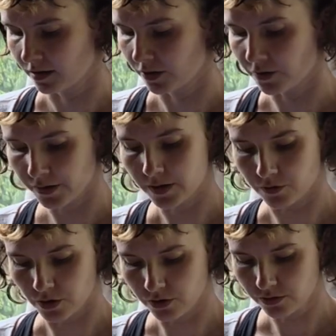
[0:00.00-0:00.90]
3
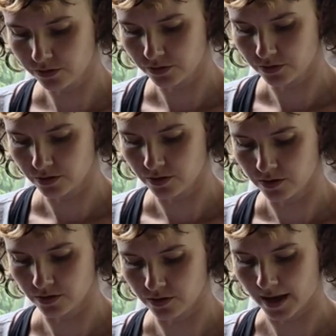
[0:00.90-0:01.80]
rows,
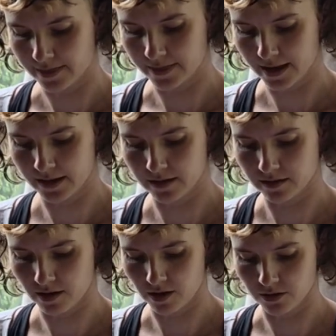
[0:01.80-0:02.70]
and then
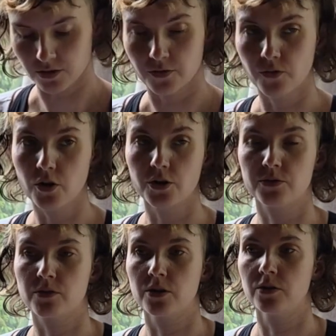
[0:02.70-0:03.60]
on the 4th
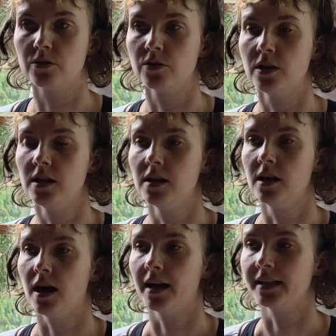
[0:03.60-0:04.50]
row
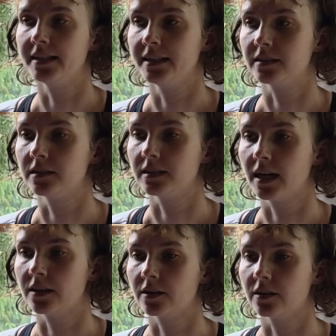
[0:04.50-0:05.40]
I knit
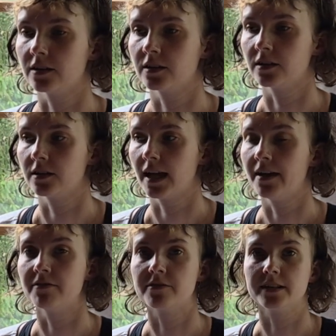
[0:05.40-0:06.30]
together
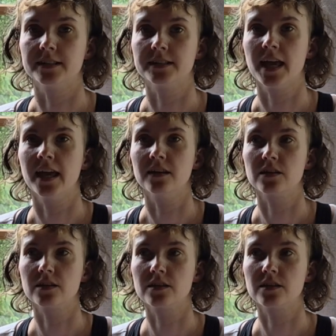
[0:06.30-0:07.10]
every 10th